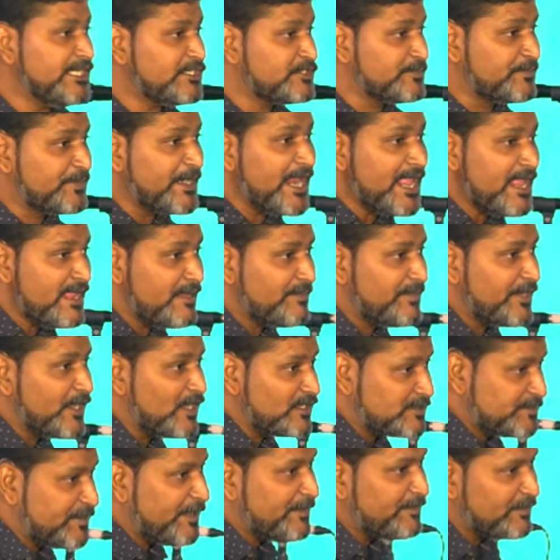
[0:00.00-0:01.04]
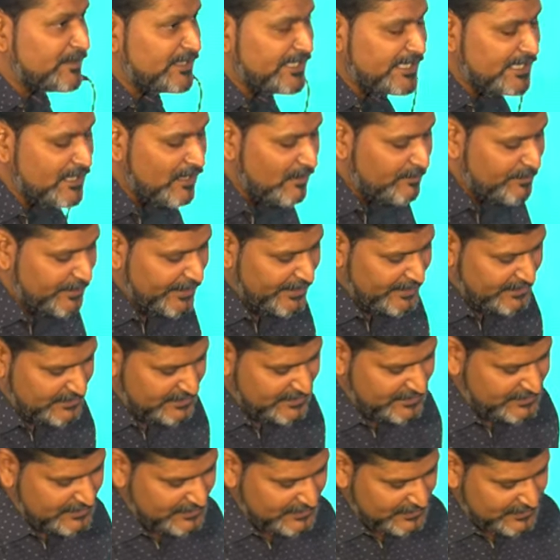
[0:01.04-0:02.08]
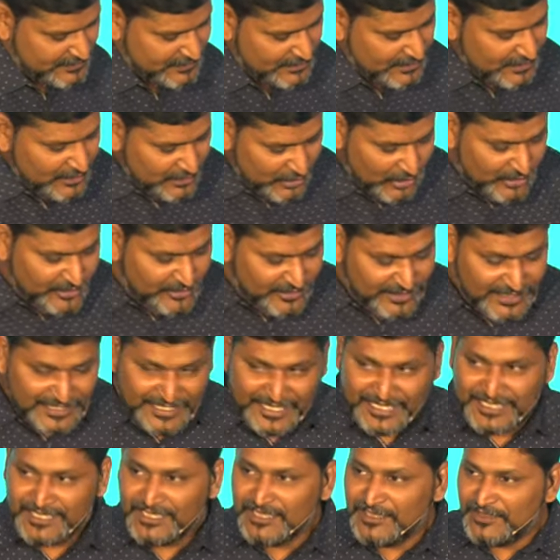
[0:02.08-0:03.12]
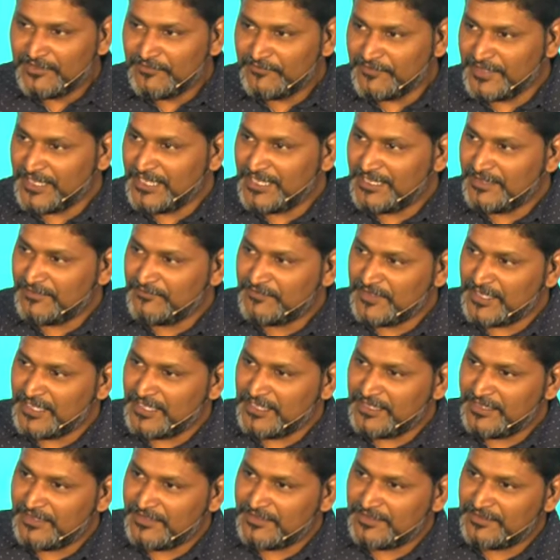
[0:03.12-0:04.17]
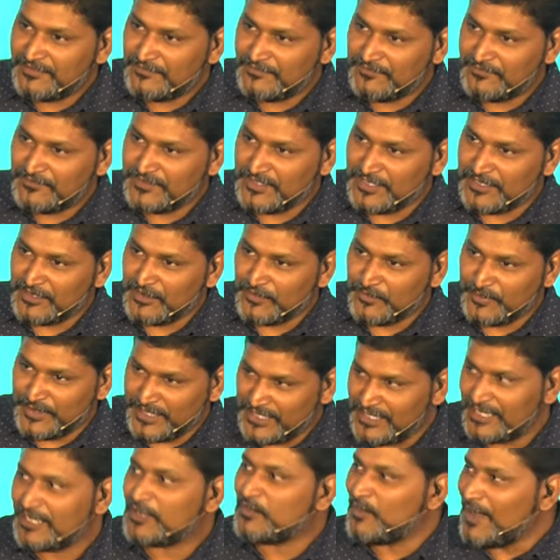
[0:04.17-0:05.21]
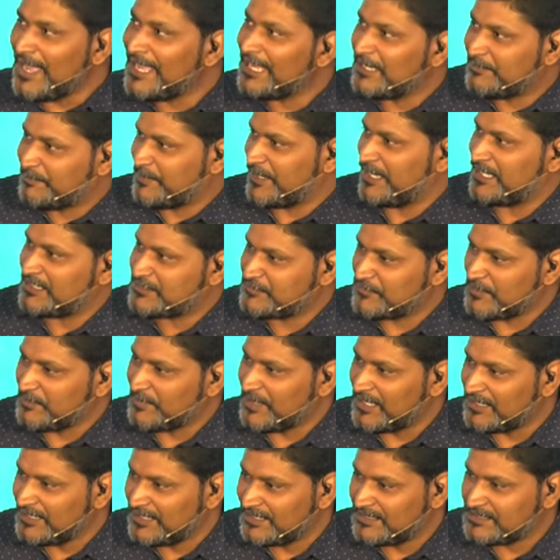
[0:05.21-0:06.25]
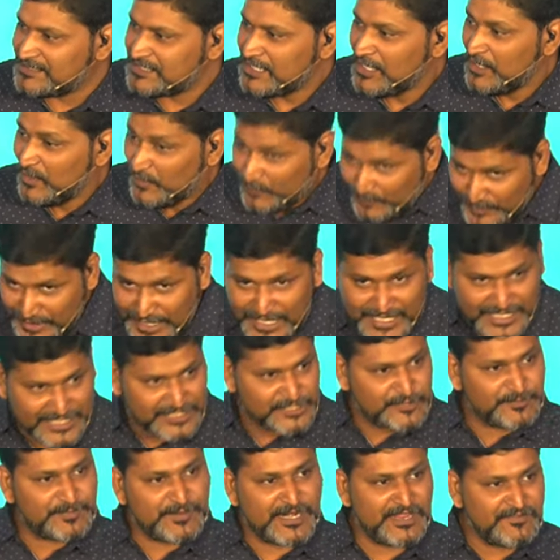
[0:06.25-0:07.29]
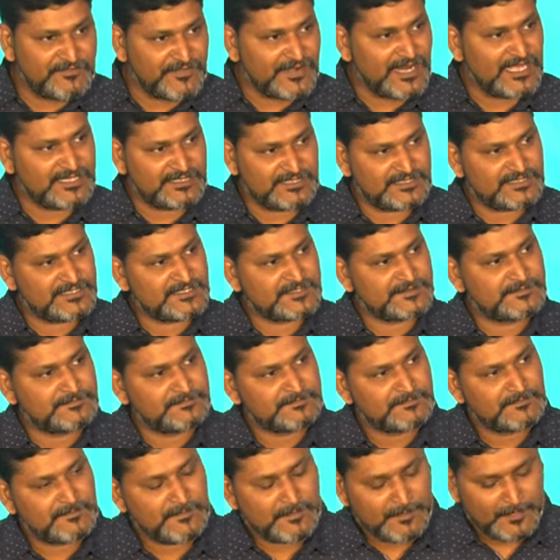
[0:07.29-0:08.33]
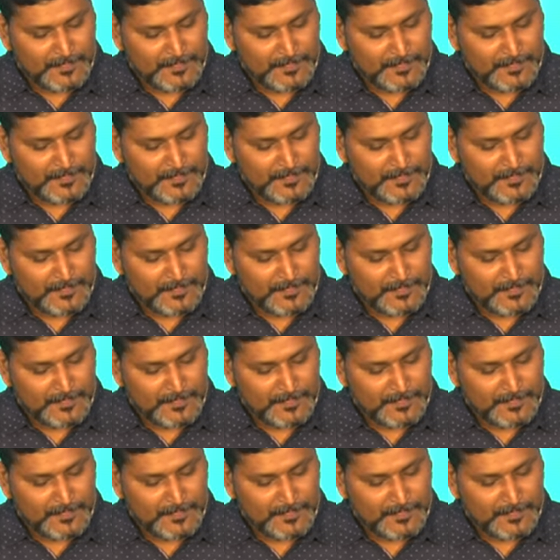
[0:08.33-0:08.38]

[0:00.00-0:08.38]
We need to pray because people need our prayers. Not only we, we, you know, we require prayers from others, we need to pray for others.